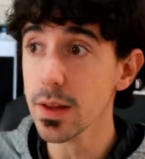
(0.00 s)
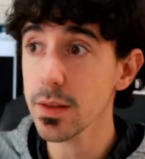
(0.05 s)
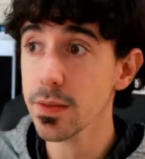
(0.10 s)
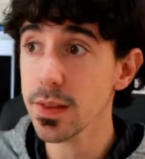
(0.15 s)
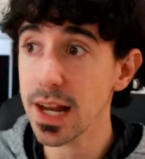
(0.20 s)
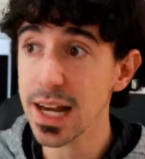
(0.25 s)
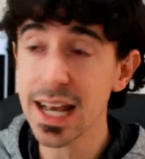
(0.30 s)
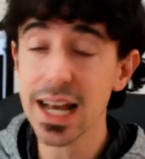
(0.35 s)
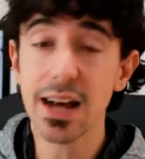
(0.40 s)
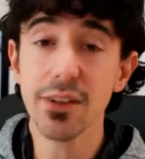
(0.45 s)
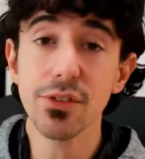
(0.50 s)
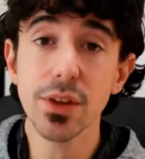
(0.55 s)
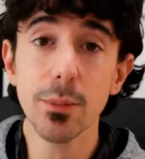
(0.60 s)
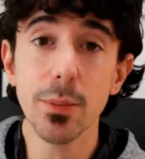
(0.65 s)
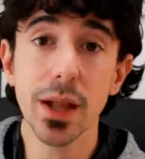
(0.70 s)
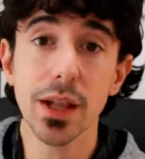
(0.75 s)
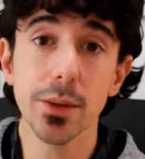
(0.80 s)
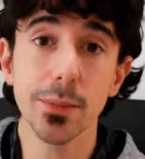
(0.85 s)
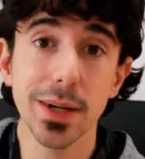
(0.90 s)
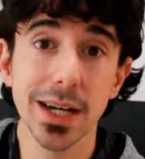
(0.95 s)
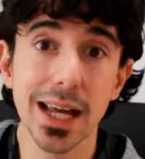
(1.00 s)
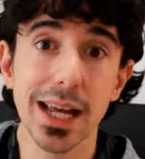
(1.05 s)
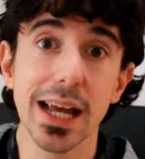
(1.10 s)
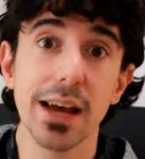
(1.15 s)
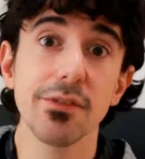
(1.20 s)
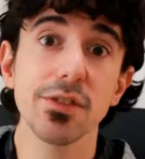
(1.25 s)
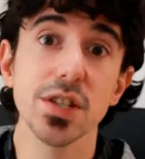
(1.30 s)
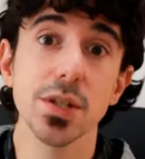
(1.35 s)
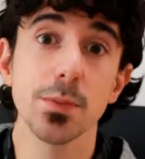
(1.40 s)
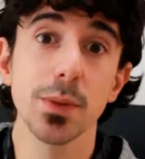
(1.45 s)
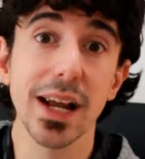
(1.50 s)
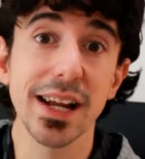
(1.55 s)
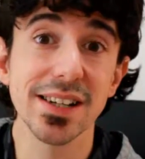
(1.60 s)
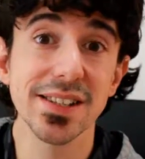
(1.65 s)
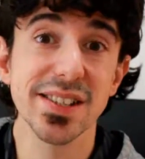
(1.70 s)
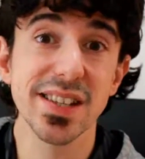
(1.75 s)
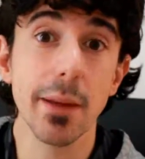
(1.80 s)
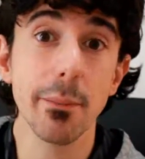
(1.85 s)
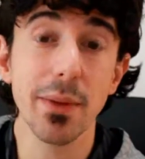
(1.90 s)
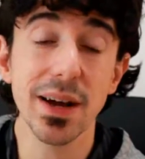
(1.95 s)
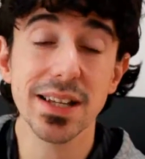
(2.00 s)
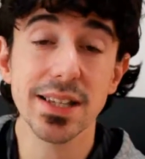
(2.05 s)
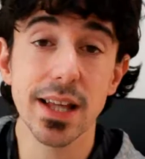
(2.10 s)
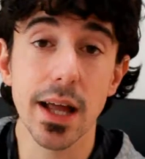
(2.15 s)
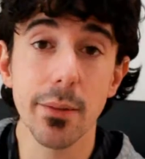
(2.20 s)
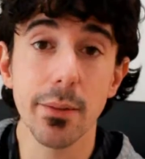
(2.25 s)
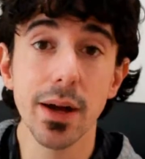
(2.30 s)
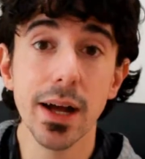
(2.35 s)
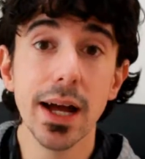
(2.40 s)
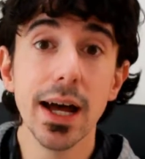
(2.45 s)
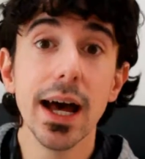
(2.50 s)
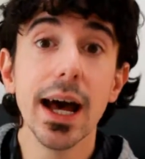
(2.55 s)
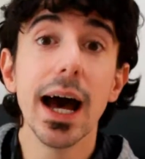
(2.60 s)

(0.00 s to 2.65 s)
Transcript: that I have developed and I have explained step by step.